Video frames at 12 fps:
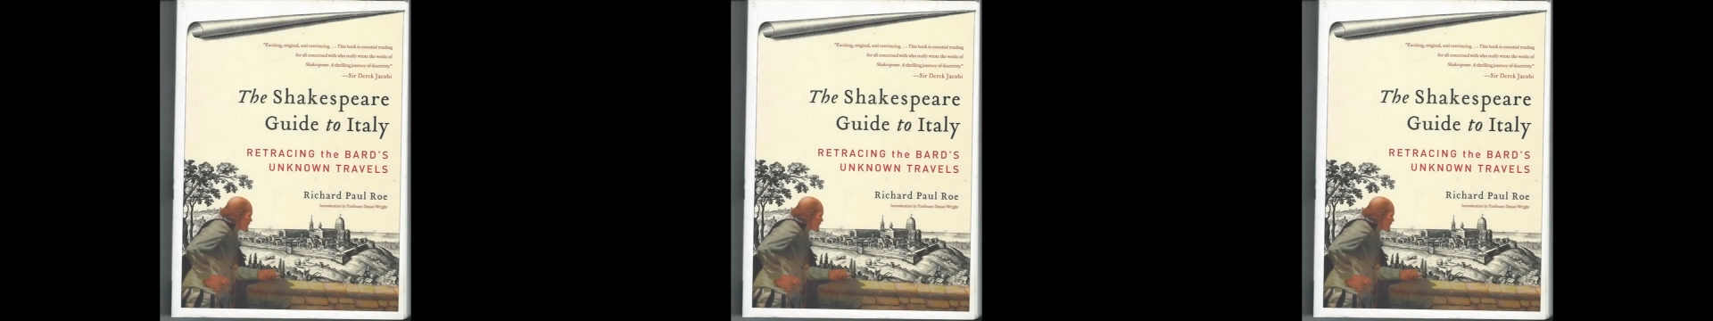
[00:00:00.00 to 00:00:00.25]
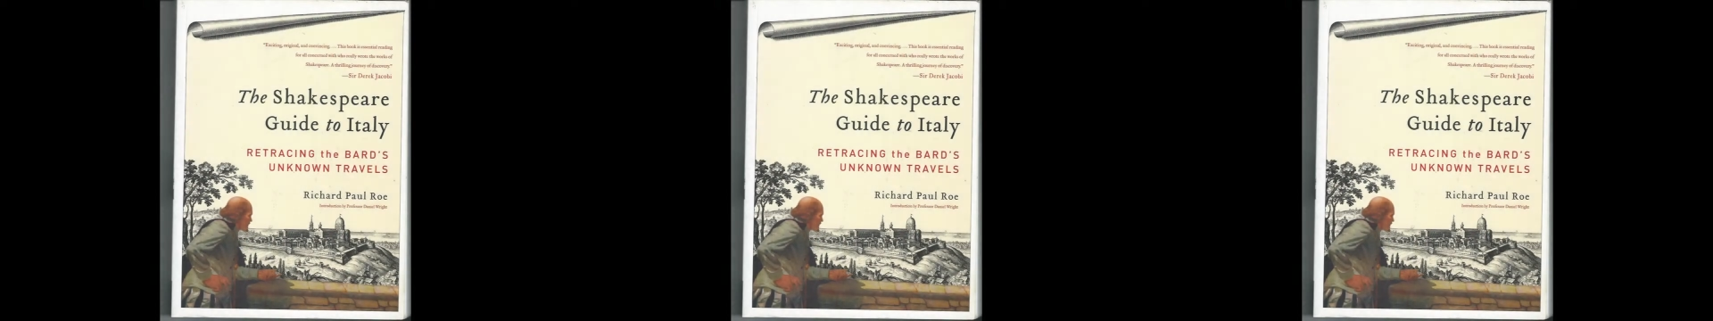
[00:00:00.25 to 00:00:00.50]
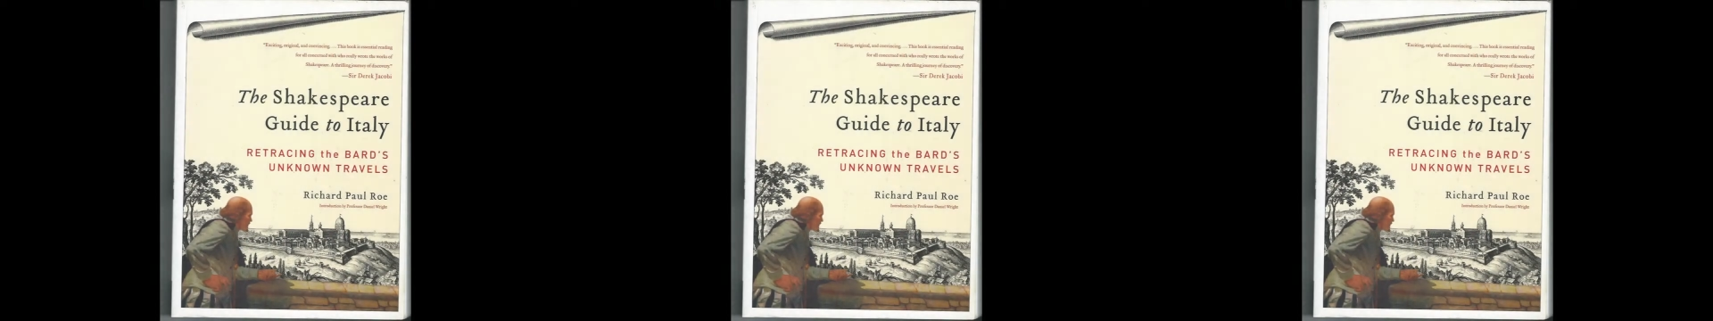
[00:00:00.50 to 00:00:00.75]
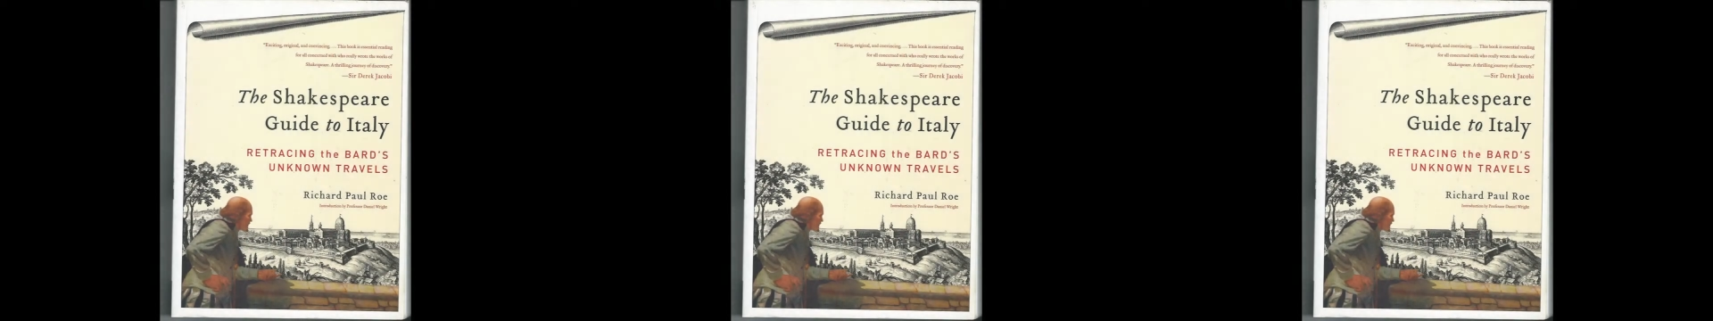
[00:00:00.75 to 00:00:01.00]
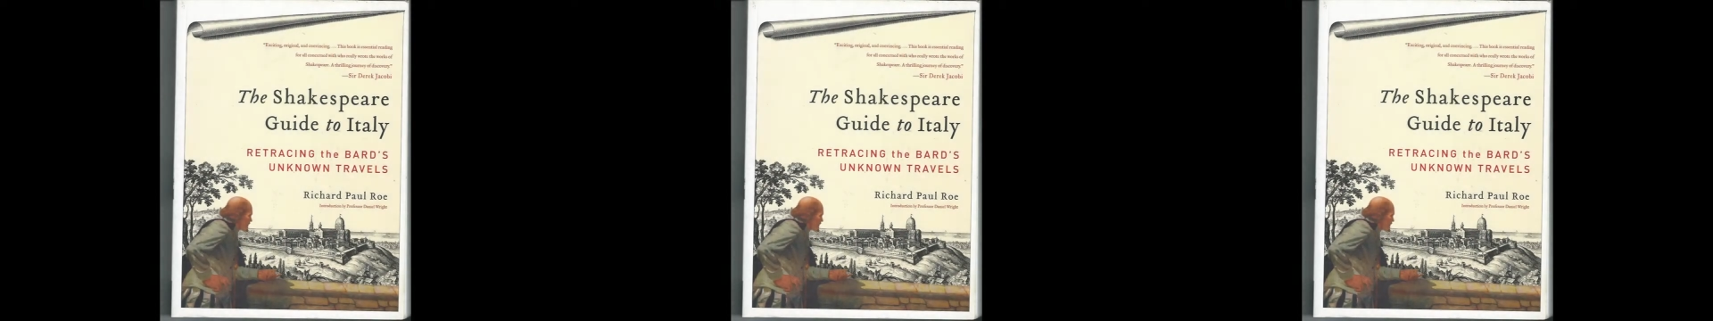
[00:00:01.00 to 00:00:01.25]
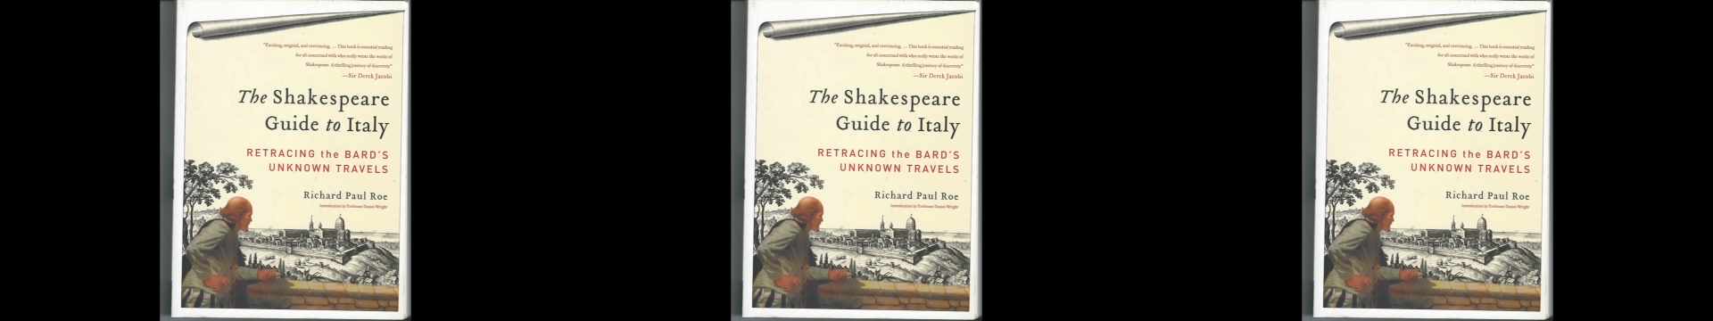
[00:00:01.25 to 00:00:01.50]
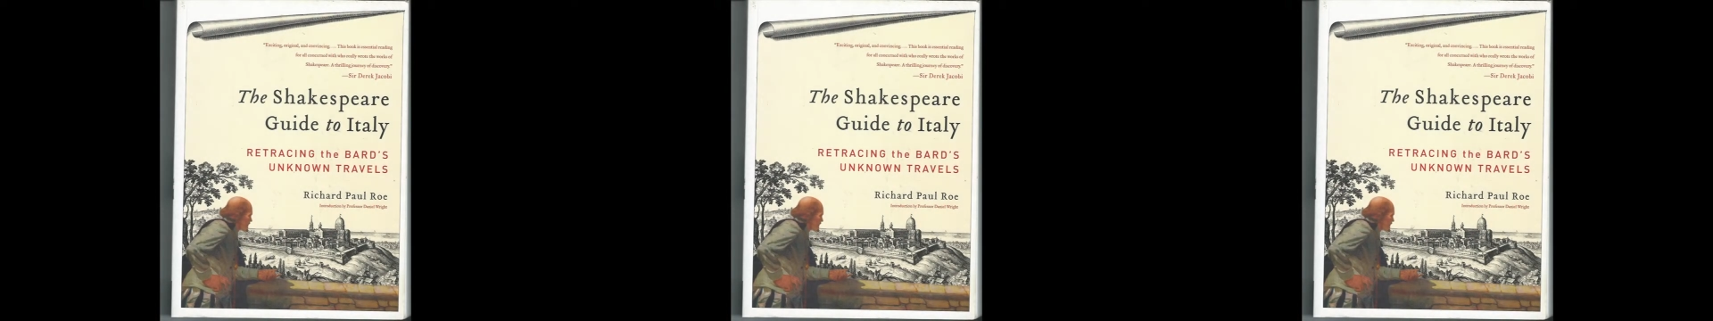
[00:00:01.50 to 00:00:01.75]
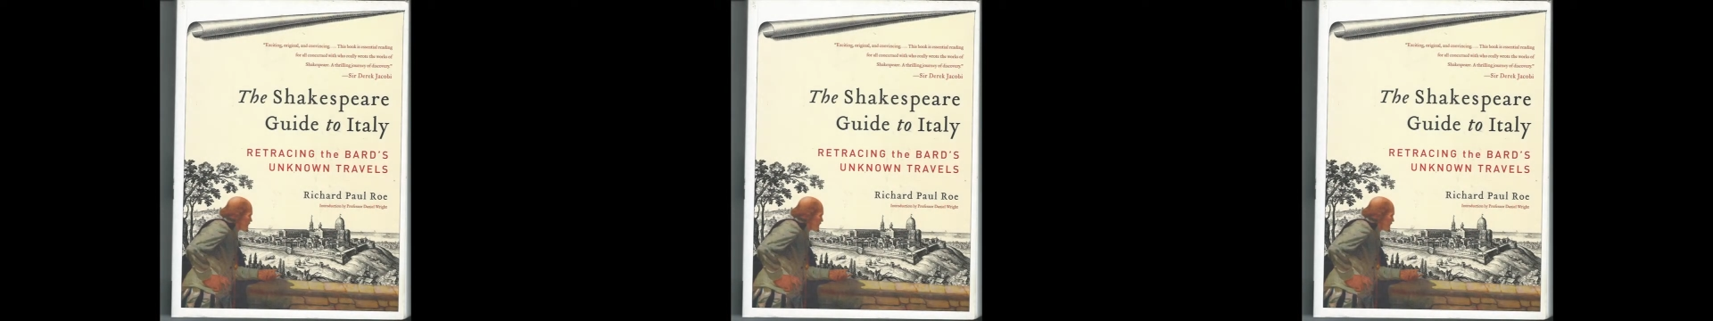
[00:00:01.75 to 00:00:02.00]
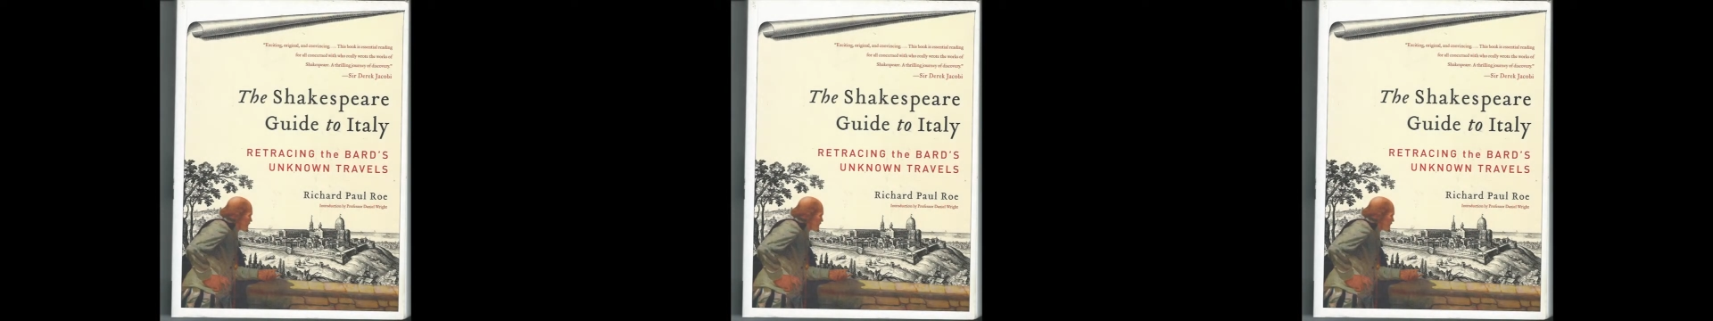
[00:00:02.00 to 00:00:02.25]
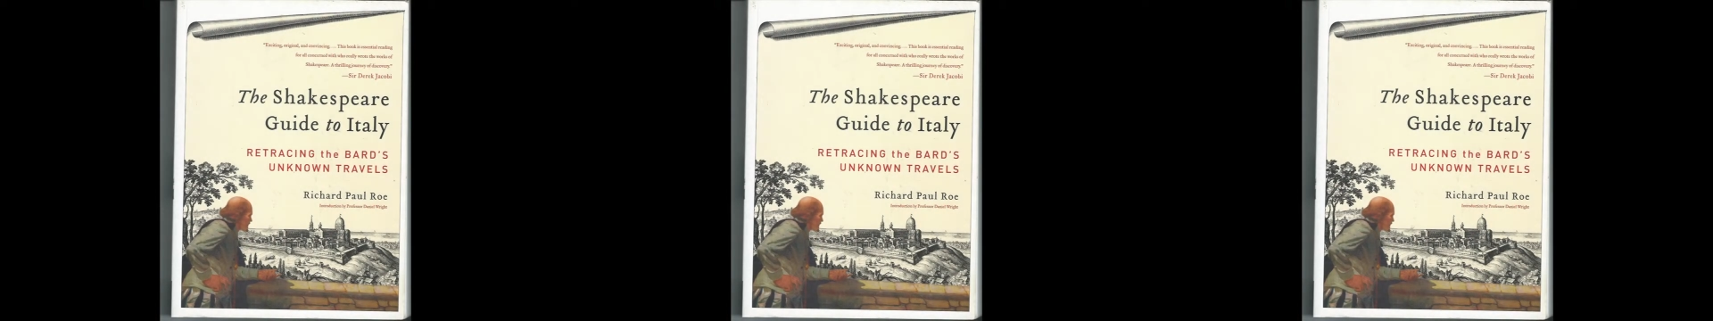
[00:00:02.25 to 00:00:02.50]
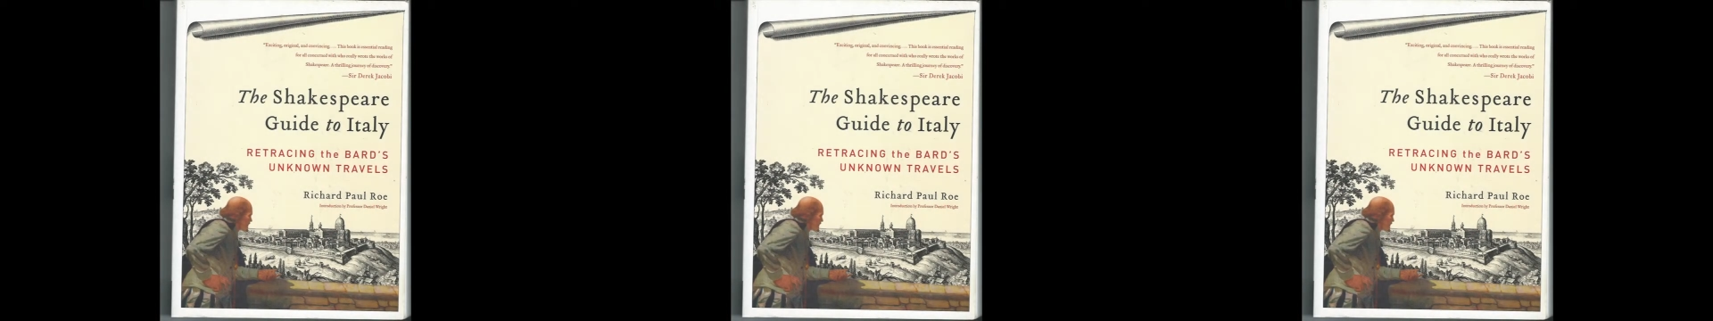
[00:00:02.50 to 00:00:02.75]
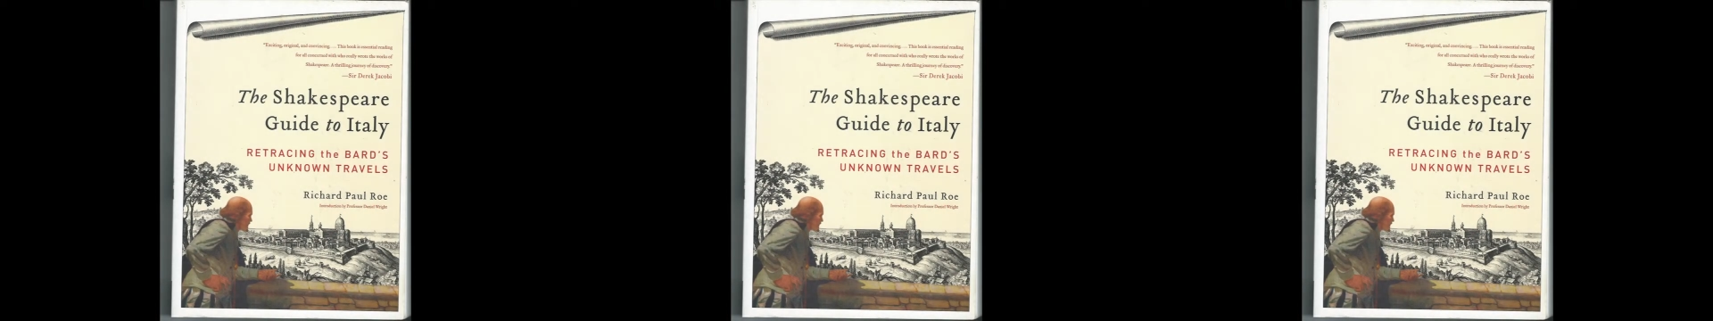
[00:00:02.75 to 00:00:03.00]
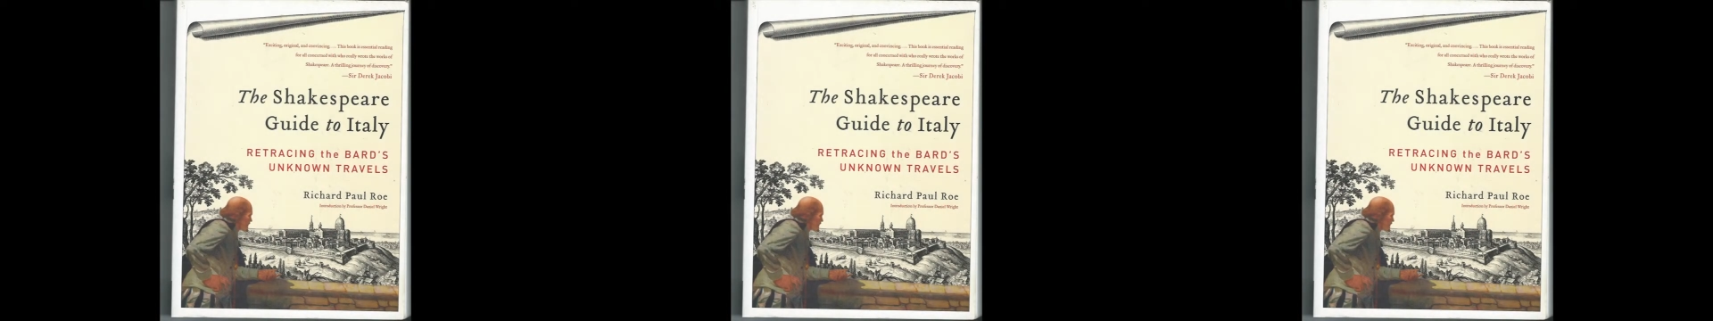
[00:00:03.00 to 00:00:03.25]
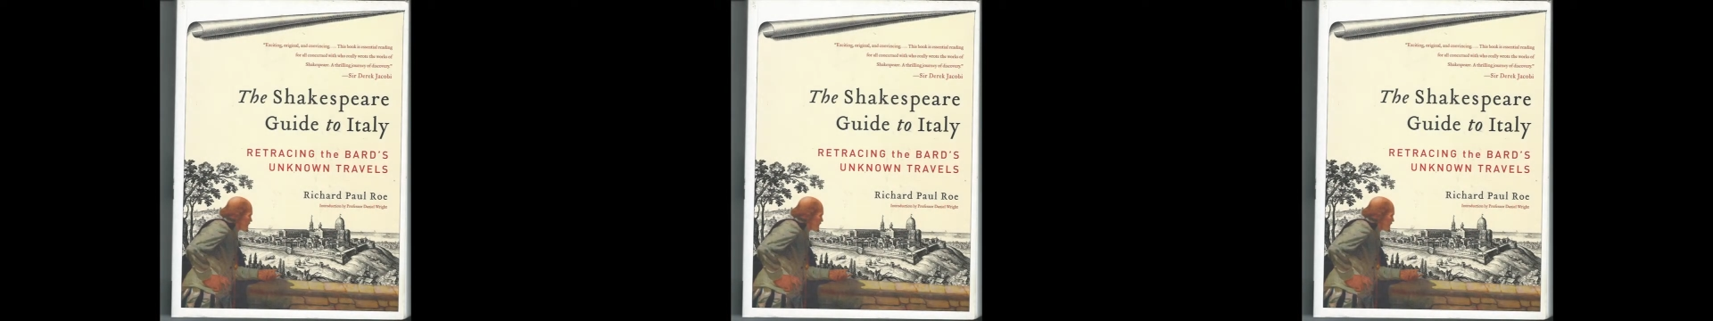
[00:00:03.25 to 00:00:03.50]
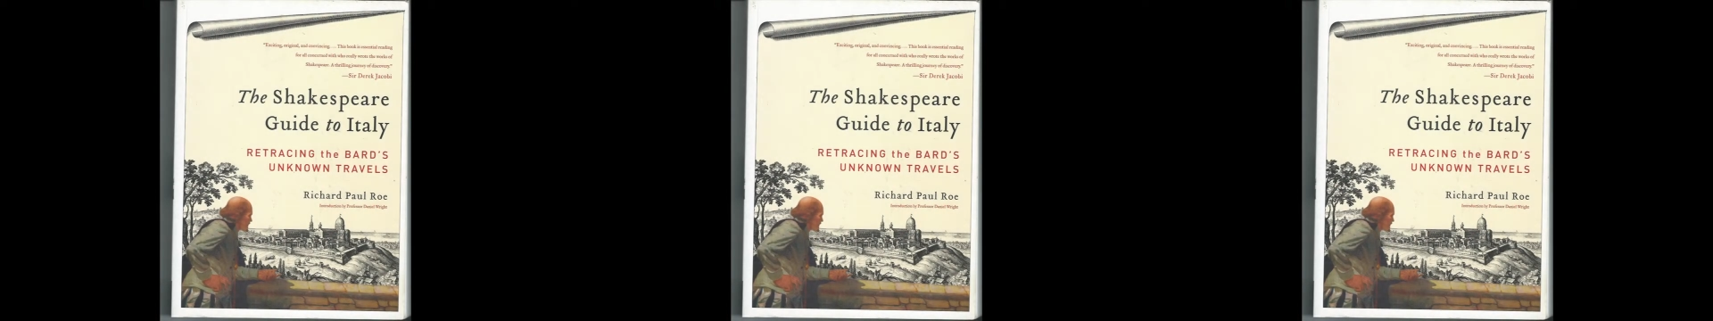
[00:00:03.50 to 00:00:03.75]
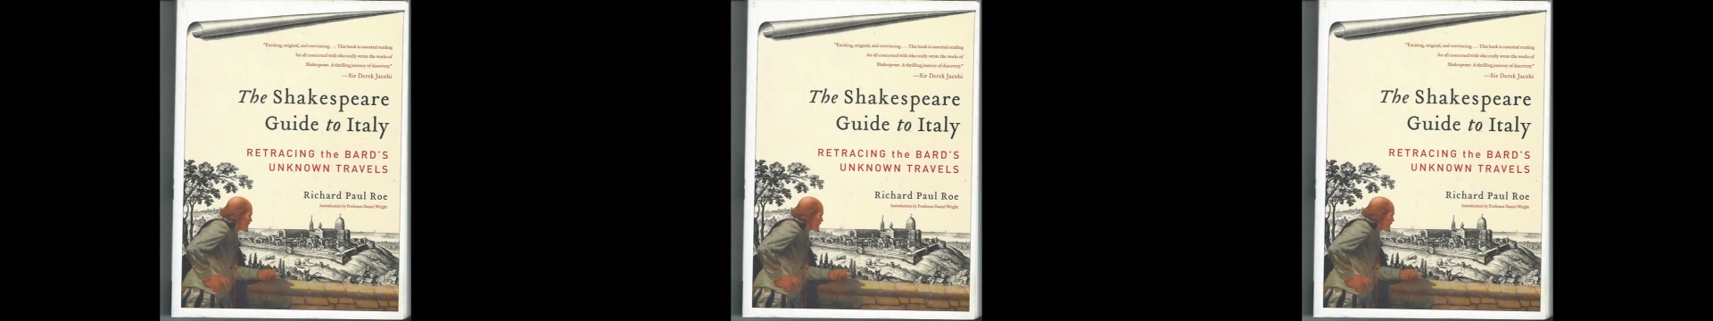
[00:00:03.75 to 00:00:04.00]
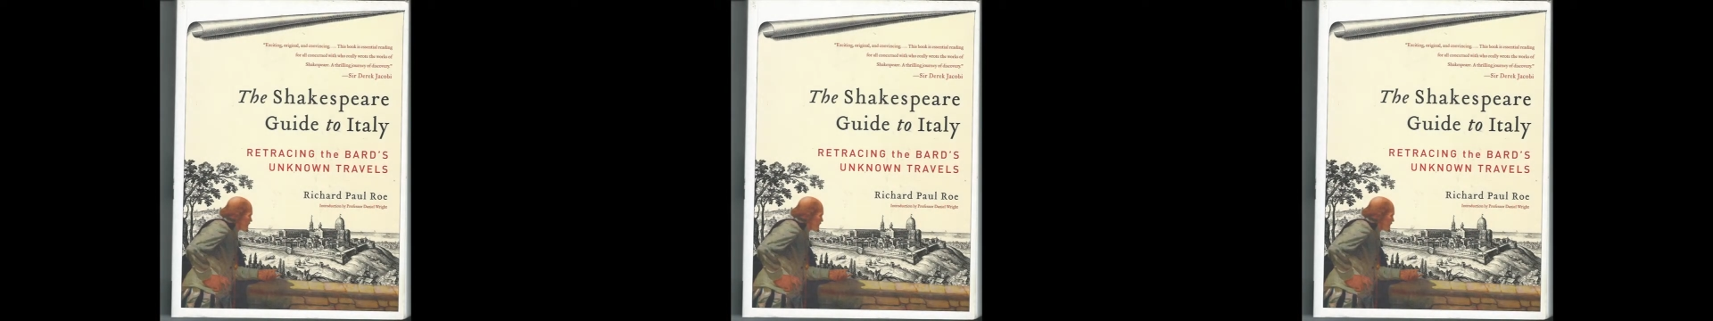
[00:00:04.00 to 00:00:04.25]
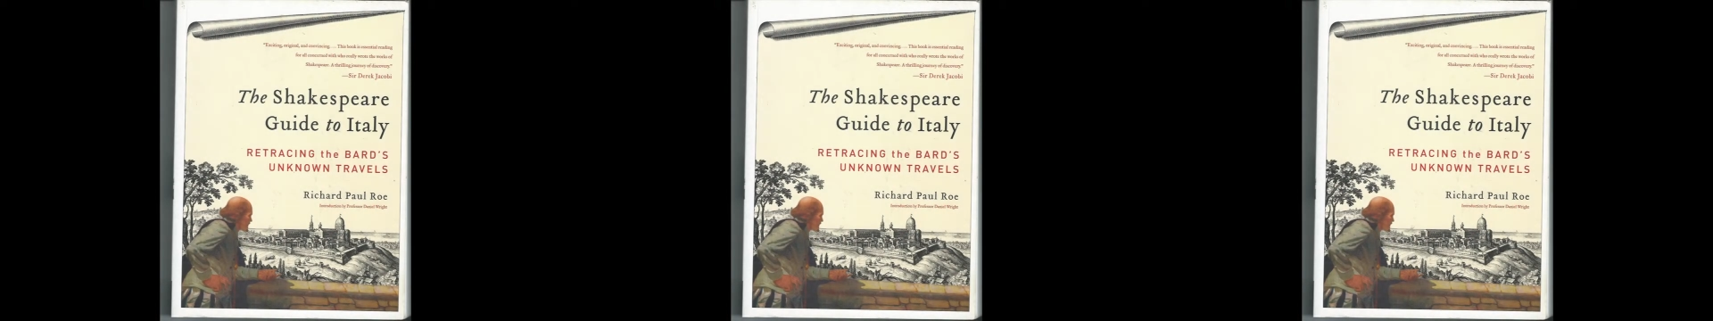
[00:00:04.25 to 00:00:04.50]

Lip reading: No face is visible, so there are no lips to read.